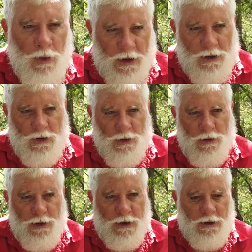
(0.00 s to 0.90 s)
But there's
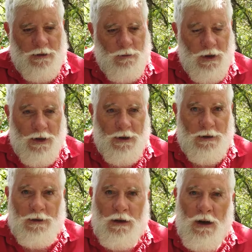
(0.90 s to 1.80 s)
two things. One
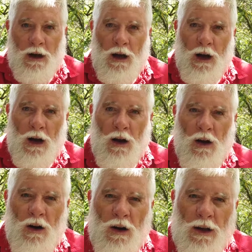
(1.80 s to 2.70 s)
is
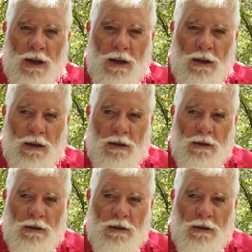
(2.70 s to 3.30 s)
I